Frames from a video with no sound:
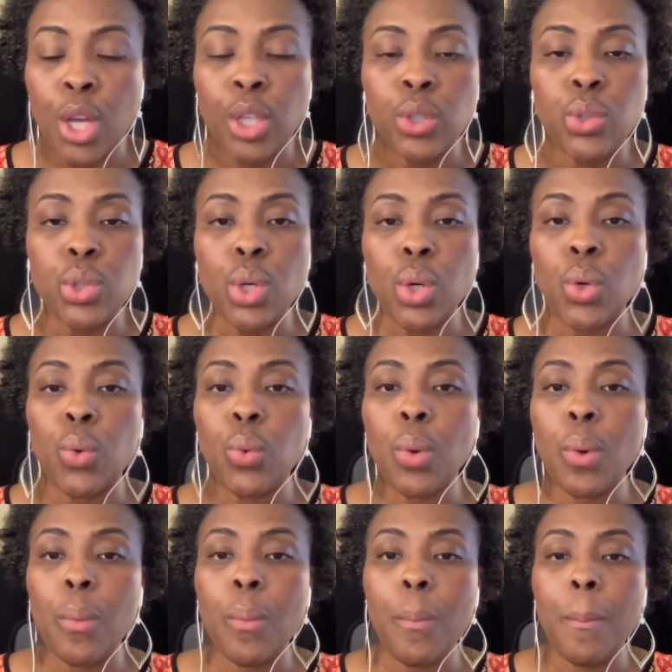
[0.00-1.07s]
So
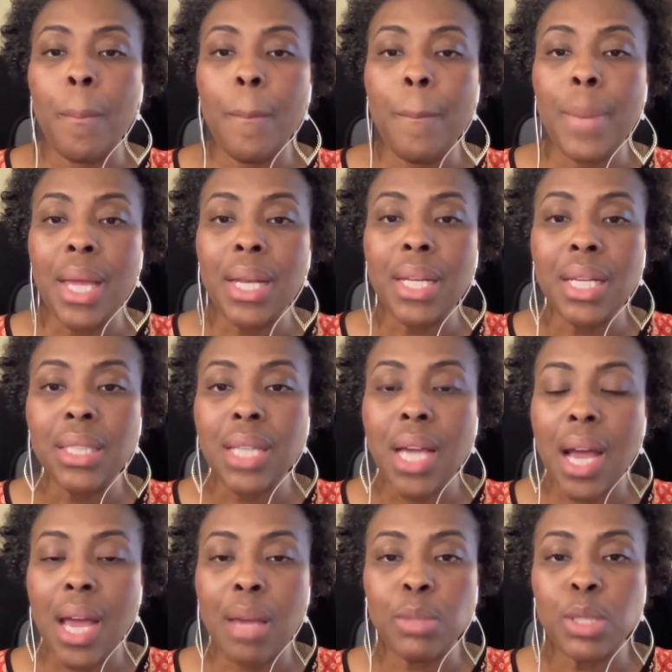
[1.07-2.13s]
many
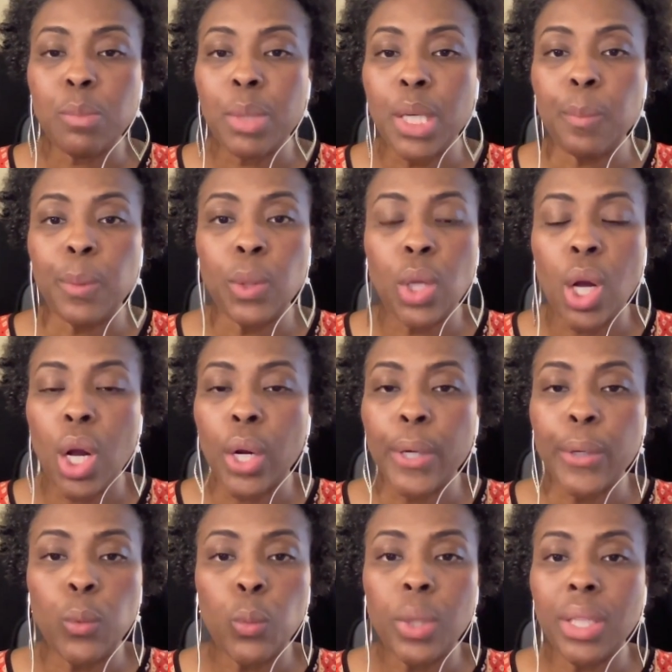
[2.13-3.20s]
times people
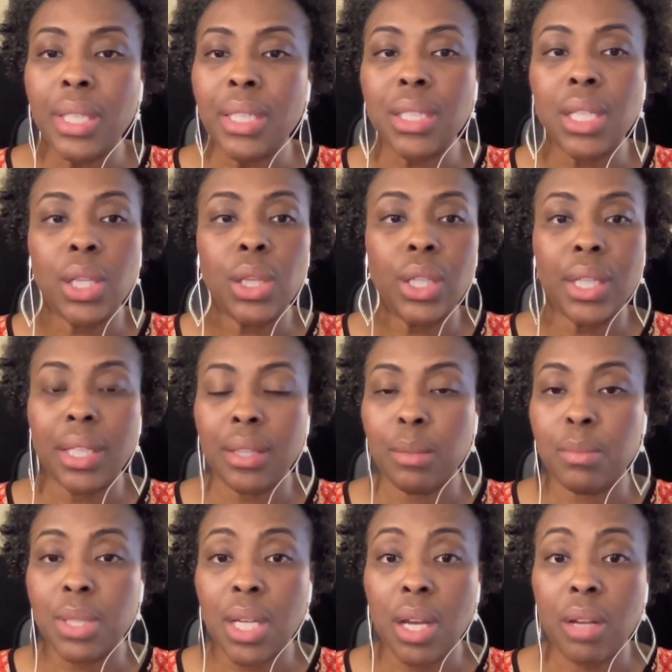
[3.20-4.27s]
aren't willing to look at
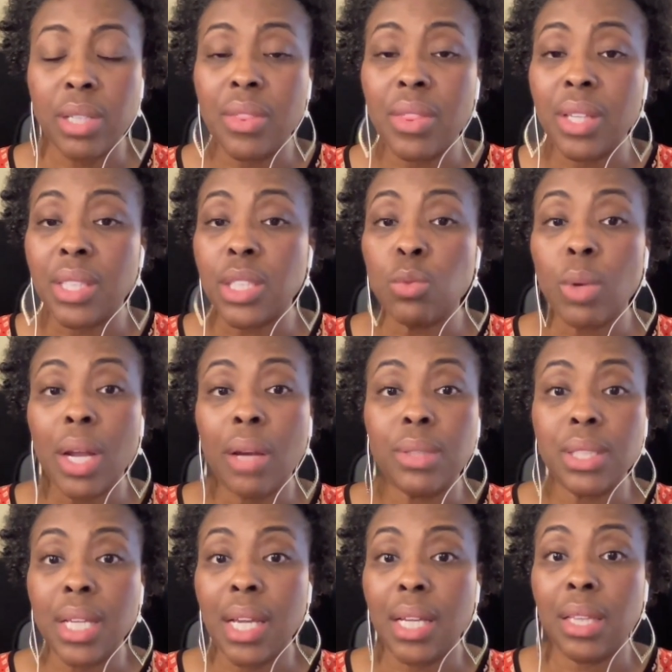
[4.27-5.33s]
themselves. And this is what I was
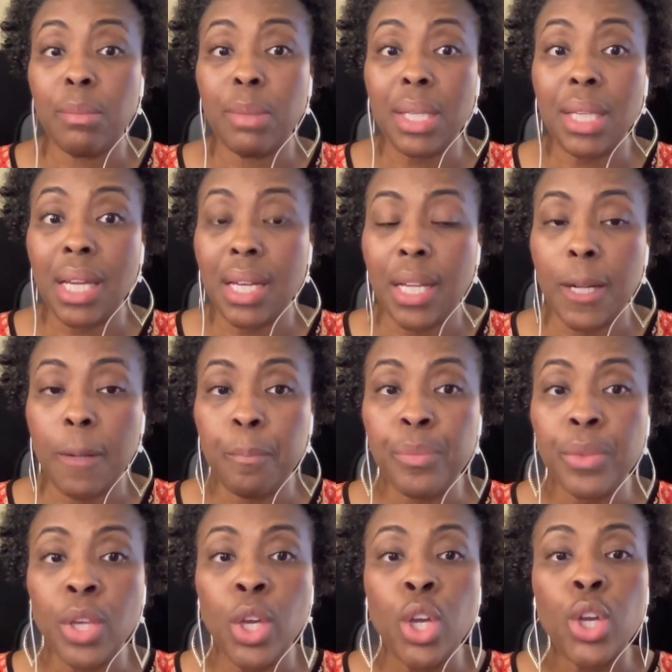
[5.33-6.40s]
saying in the beginning.
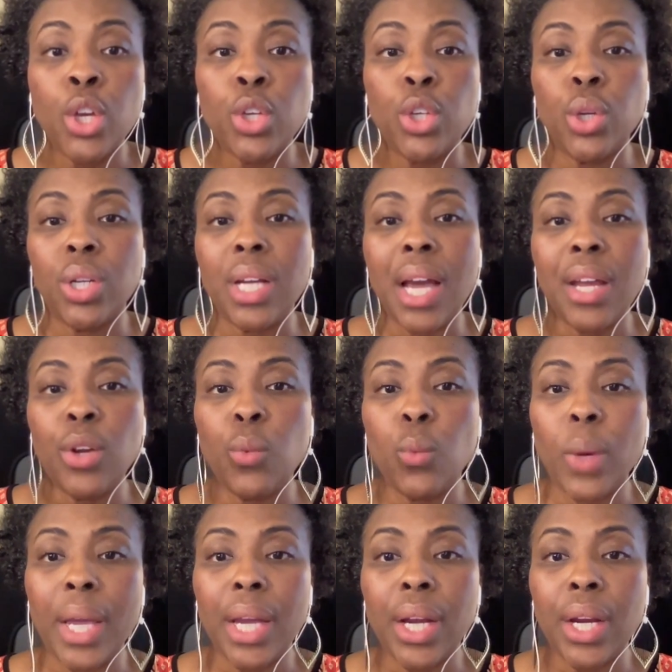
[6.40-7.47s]
You're not
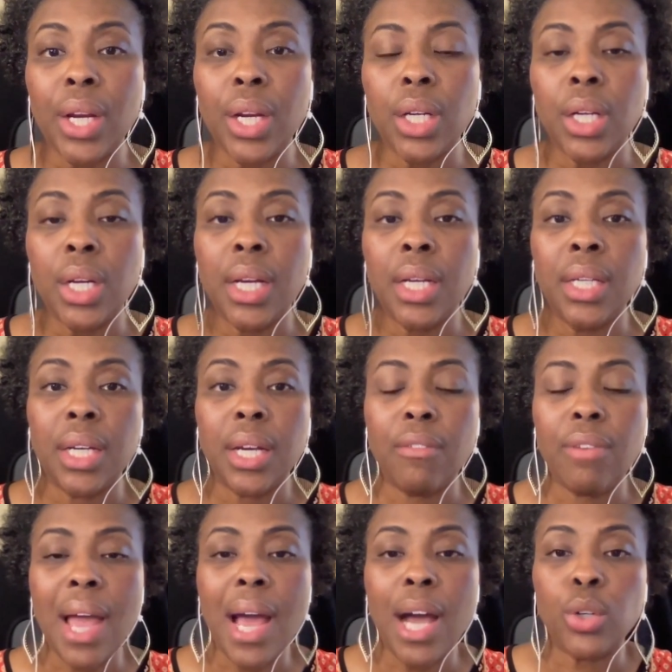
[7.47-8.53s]
aware of
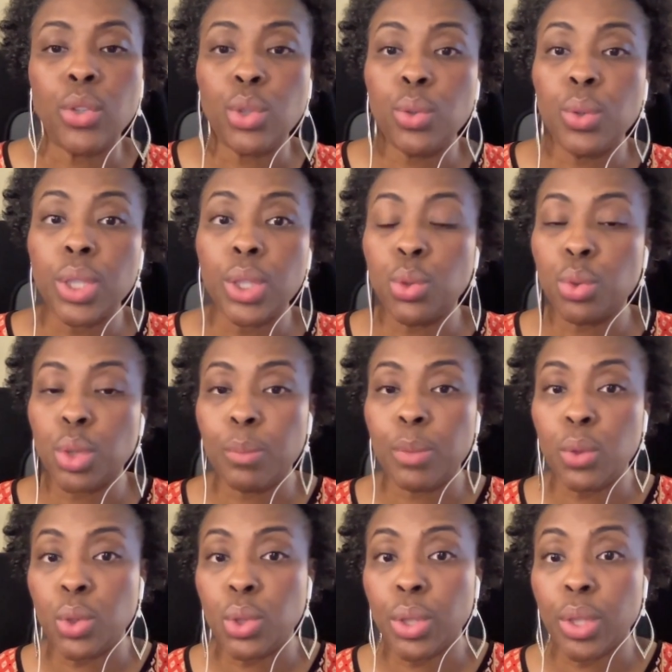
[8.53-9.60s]
how you
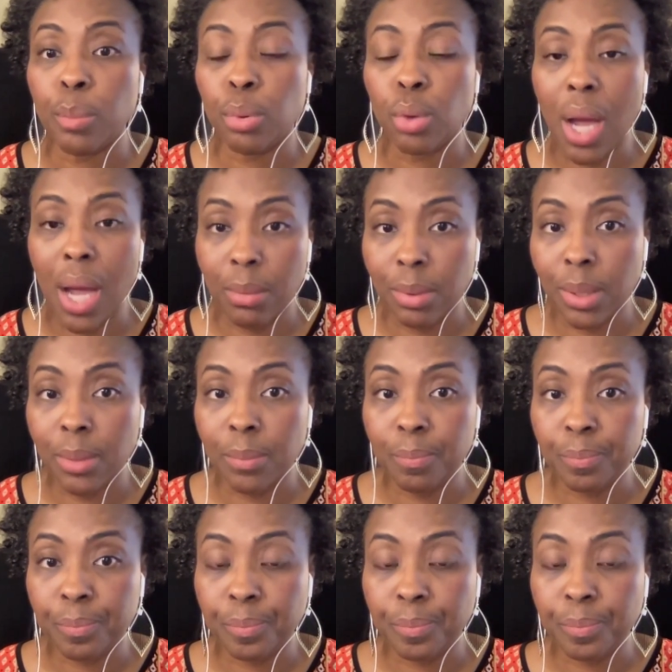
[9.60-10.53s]
contribute to the problem.